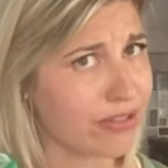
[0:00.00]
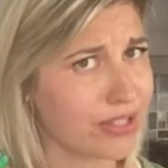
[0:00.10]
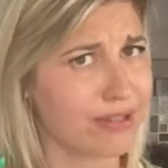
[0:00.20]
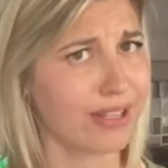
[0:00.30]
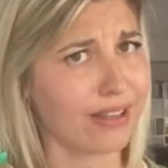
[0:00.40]

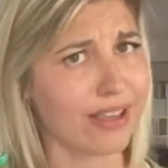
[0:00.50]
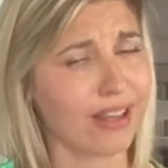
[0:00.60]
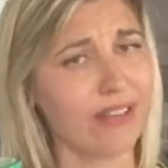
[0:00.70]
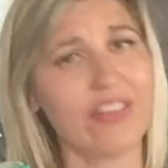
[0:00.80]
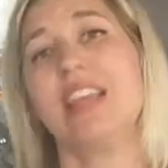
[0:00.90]
so a little kind
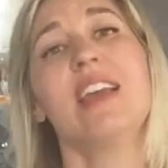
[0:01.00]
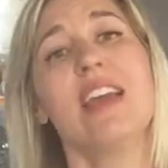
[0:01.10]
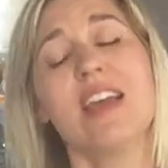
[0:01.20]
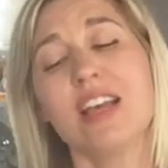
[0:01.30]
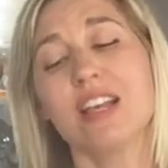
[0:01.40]
of funny.
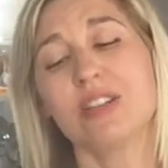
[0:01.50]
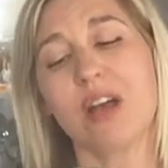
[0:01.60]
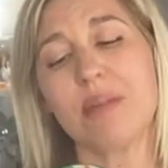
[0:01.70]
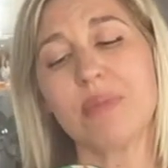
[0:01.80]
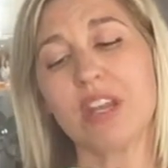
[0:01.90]
So
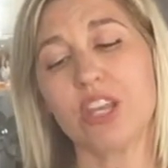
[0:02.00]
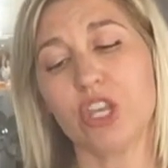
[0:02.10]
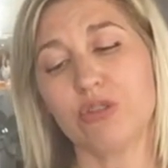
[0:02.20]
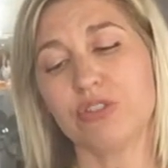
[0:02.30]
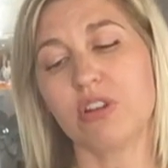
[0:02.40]
I'm not a
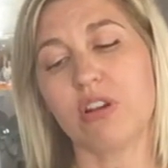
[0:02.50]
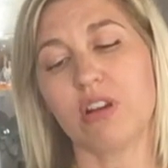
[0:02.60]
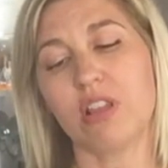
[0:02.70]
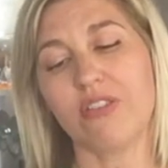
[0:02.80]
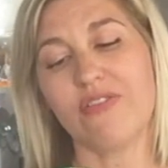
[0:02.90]
huge
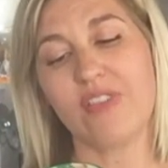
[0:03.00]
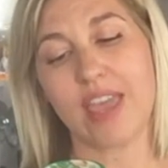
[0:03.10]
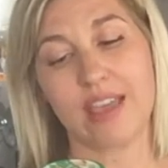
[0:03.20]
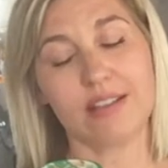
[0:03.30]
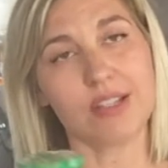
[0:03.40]
garlic
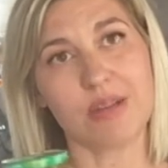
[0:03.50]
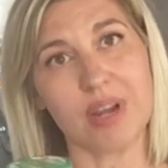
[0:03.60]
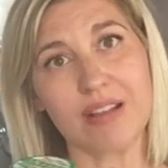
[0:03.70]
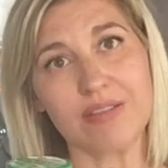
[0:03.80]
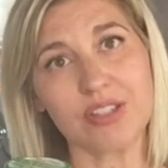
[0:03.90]
fan, so I'm
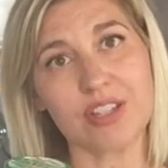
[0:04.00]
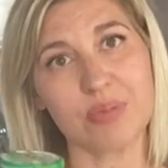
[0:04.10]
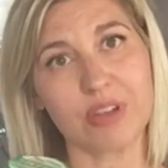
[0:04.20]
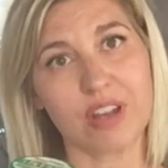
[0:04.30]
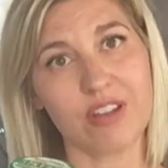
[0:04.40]
probably just gonna
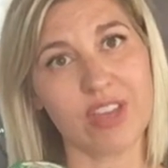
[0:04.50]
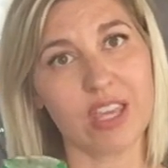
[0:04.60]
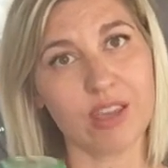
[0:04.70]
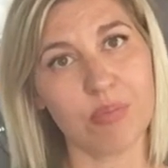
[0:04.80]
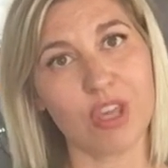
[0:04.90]
put kind of a
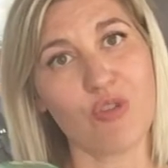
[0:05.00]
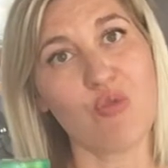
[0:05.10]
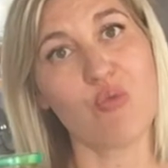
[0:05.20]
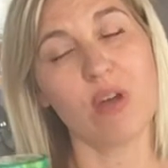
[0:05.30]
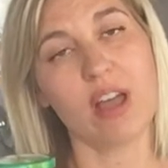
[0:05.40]
heaping
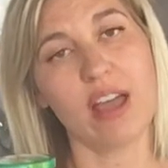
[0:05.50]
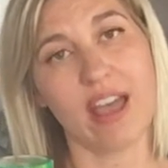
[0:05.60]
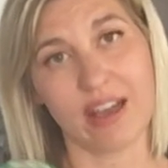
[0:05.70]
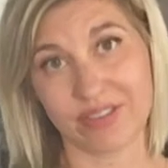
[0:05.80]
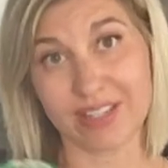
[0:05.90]

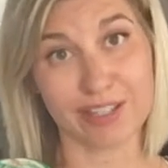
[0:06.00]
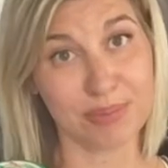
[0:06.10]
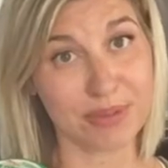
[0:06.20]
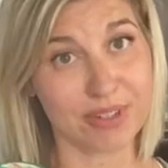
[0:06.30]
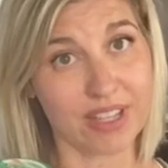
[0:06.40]
half a
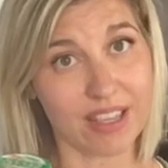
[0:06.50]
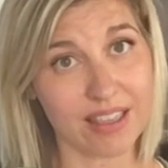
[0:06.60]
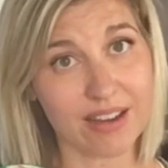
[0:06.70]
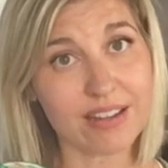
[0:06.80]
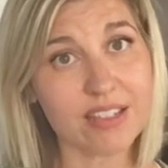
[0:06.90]
teaspoon in
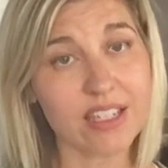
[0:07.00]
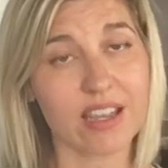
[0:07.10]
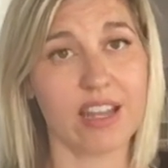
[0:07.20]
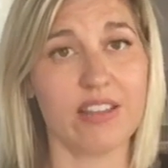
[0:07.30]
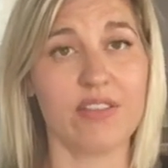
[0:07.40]
there to
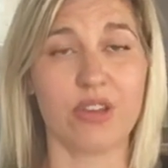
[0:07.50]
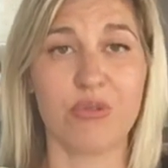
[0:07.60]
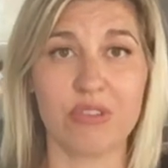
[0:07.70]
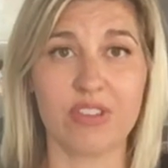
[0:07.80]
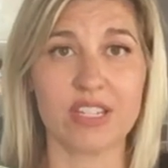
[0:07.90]
kind of
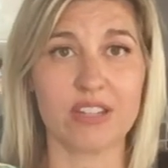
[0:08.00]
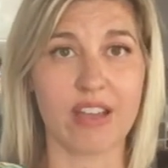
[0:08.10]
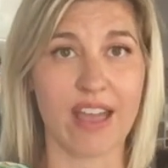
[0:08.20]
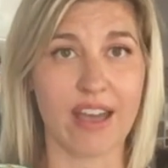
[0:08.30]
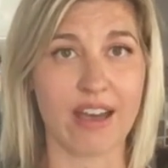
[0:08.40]
equivalent to a
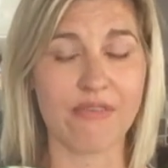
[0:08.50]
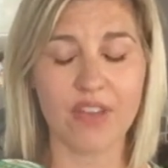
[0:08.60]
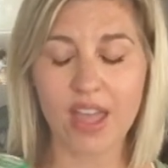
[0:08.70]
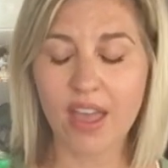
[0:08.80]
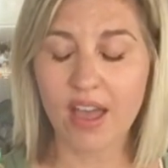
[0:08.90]
half
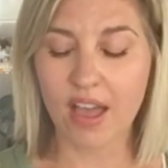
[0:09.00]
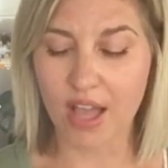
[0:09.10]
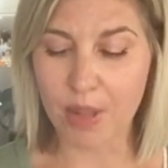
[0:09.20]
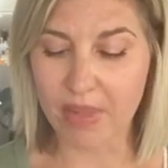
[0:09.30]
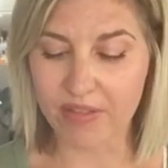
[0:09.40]

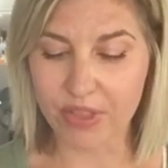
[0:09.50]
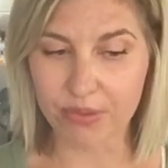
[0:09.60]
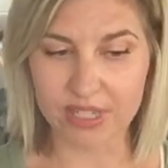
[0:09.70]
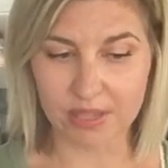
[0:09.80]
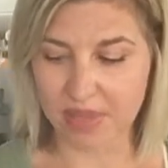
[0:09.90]
of the
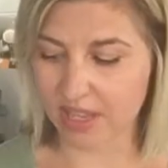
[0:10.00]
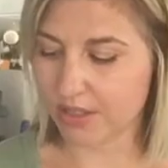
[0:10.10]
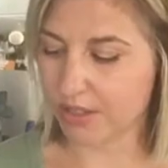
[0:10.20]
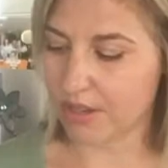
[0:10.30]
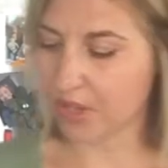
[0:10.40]
recipe.
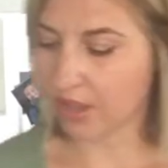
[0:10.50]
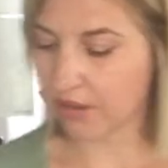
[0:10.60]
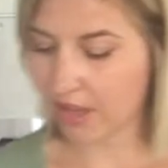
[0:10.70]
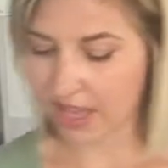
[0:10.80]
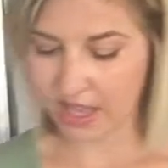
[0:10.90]
So I'm gonna go
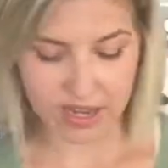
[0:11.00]
ahead